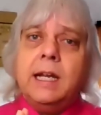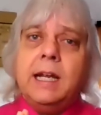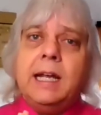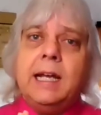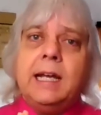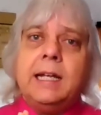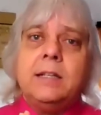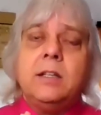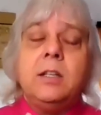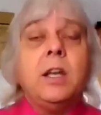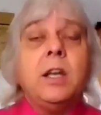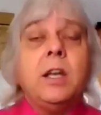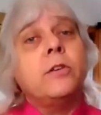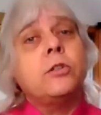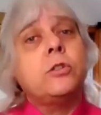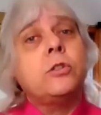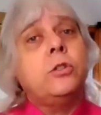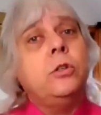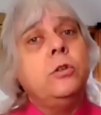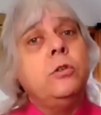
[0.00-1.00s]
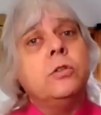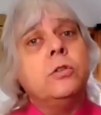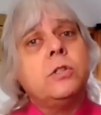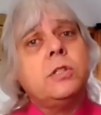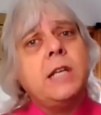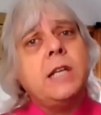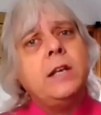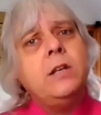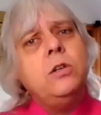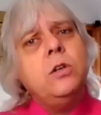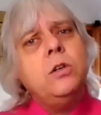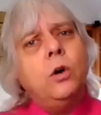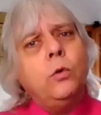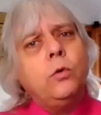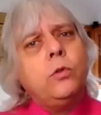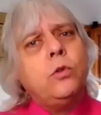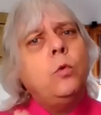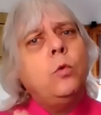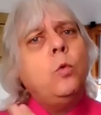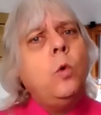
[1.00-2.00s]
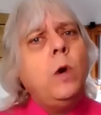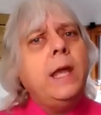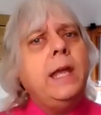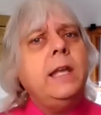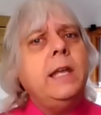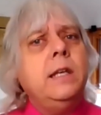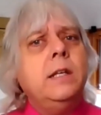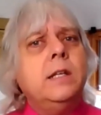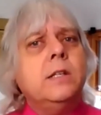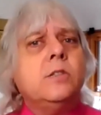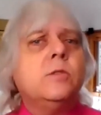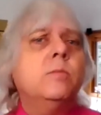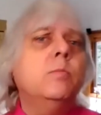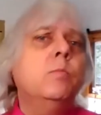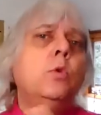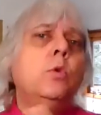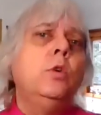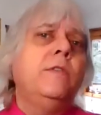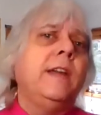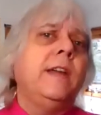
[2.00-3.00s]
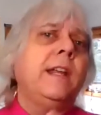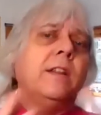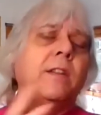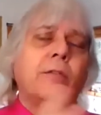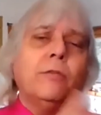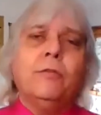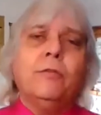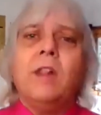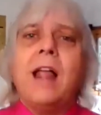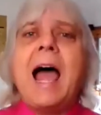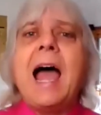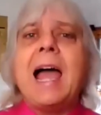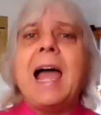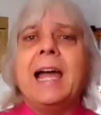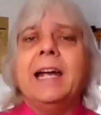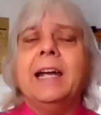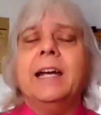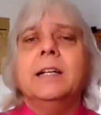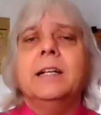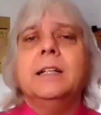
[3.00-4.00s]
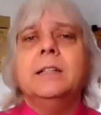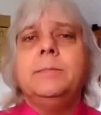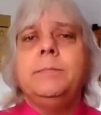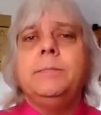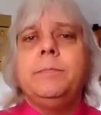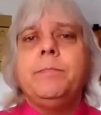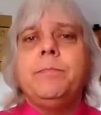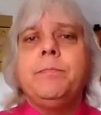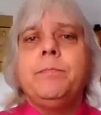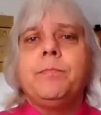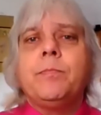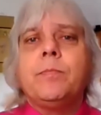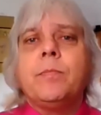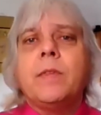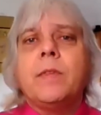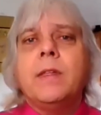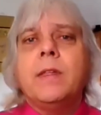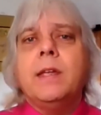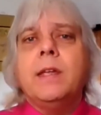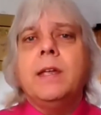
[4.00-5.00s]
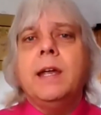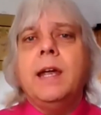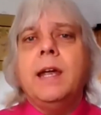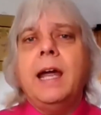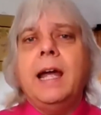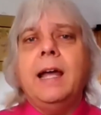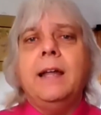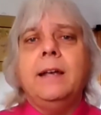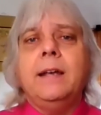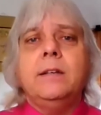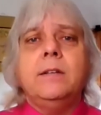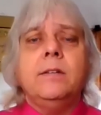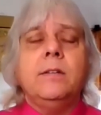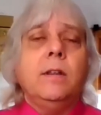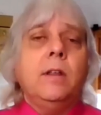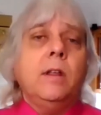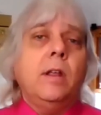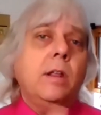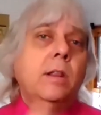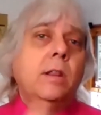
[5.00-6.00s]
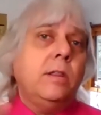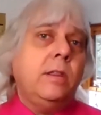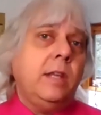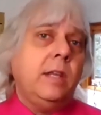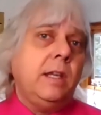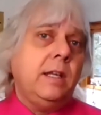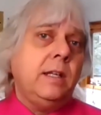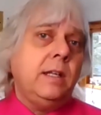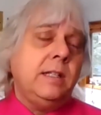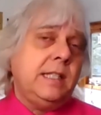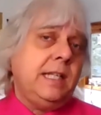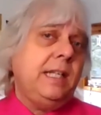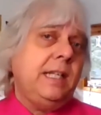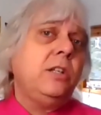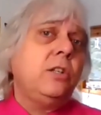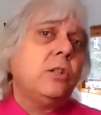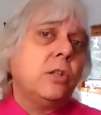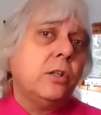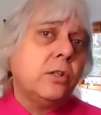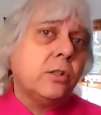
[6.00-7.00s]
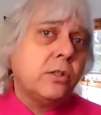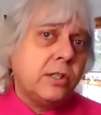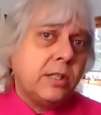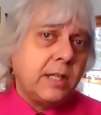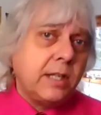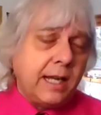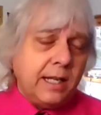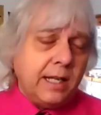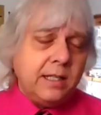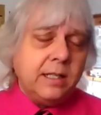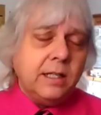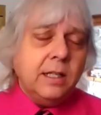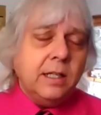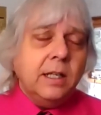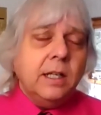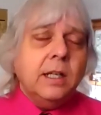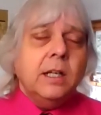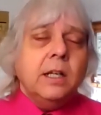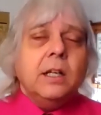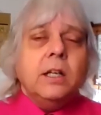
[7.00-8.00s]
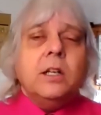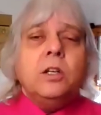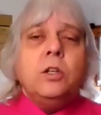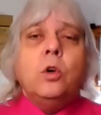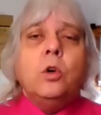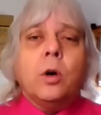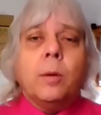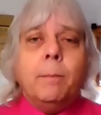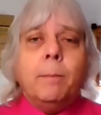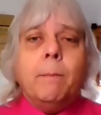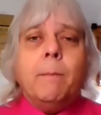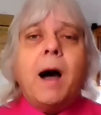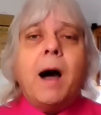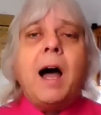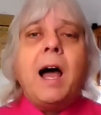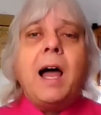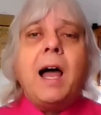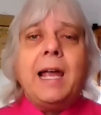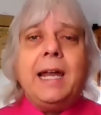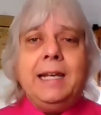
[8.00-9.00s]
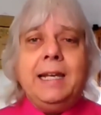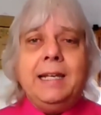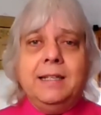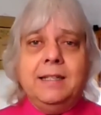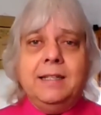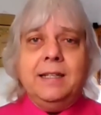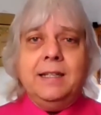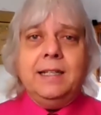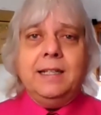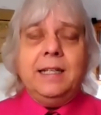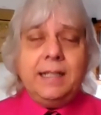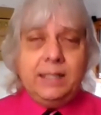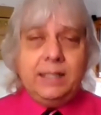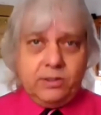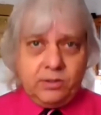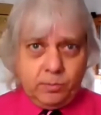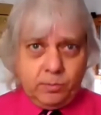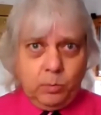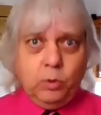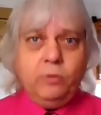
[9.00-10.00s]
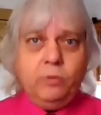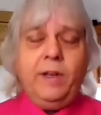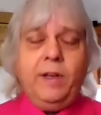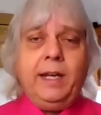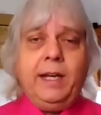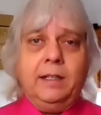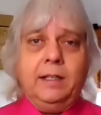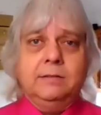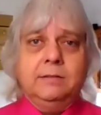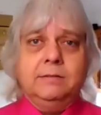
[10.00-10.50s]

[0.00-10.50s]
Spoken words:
And the other student said, no, the wind is moving the flag. And the teacher said, your mind is moving.